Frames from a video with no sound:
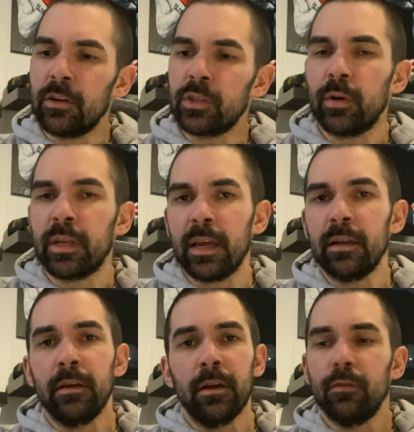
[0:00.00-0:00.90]
So
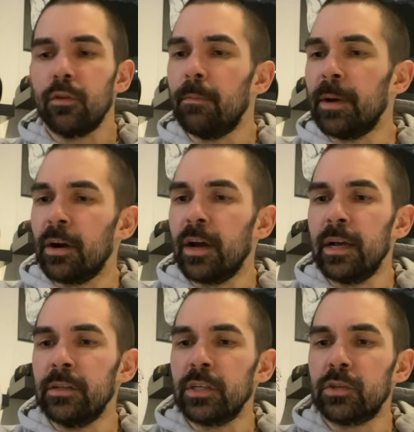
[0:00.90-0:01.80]
again, if you've got bigger
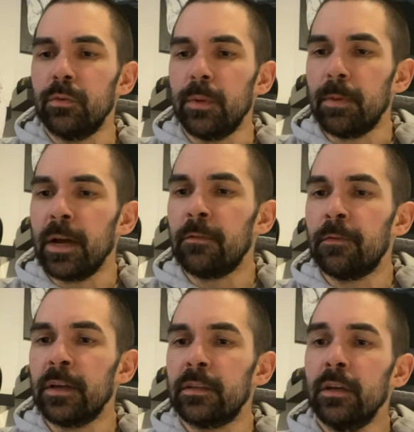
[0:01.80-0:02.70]
hands, that's going to be
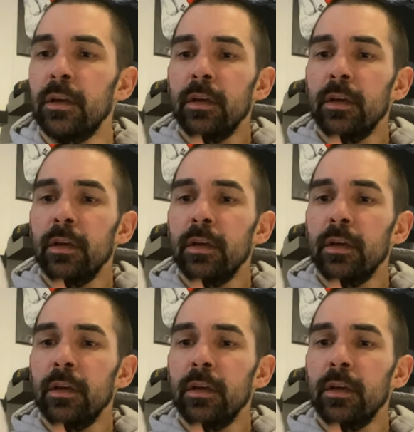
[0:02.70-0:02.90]
perfect.